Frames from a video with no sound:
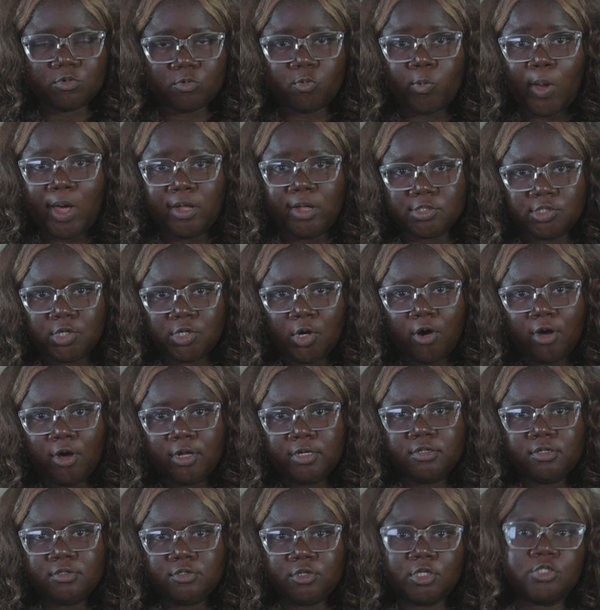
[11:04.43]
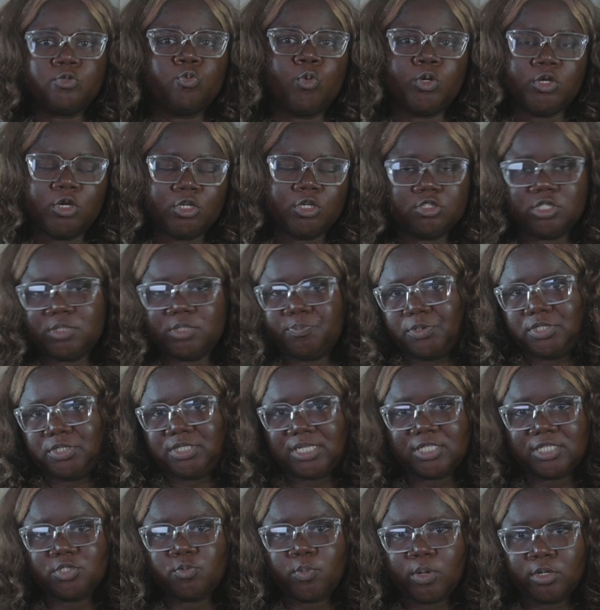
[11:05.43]
well done, not
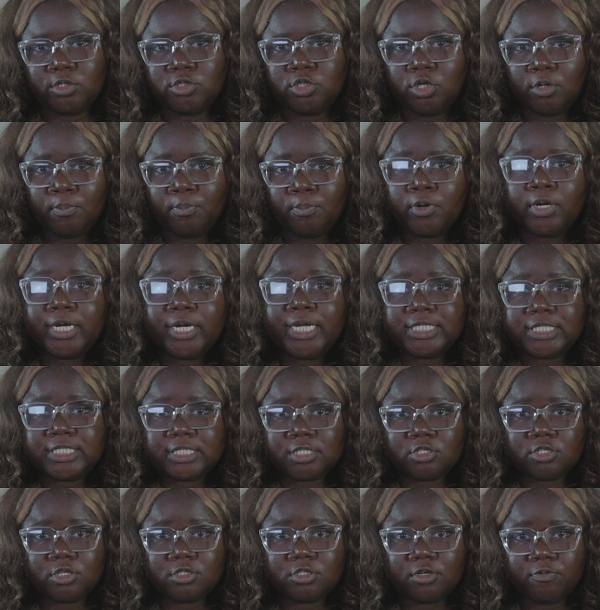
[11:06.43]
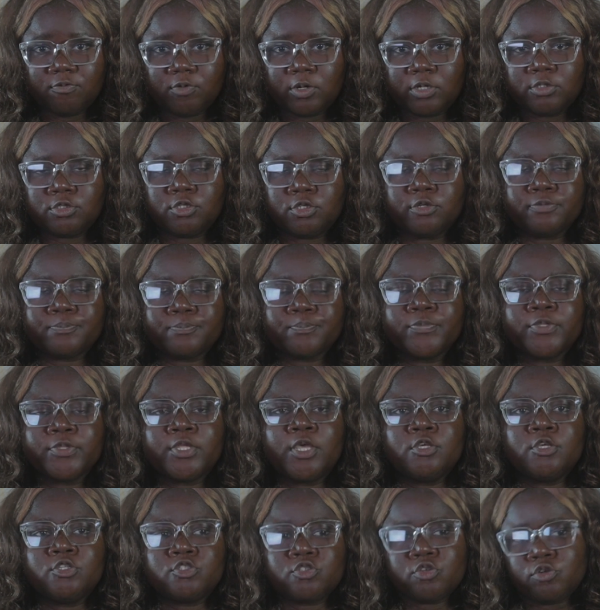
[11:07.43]
100% well done, but it is sort of well done,
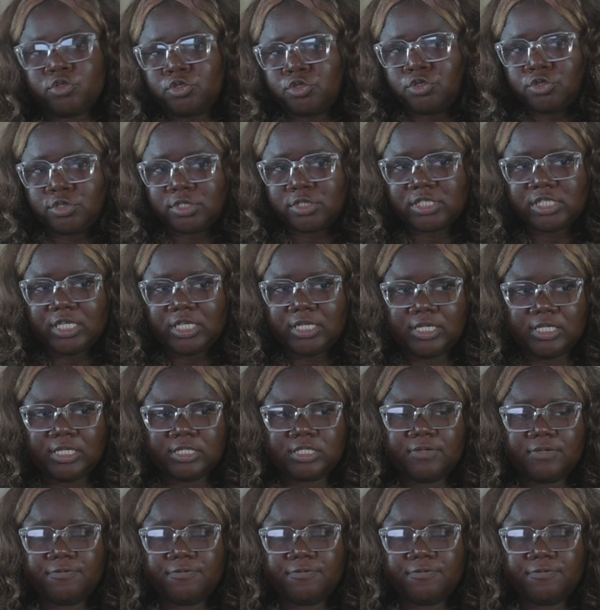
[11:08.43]
so you should see this.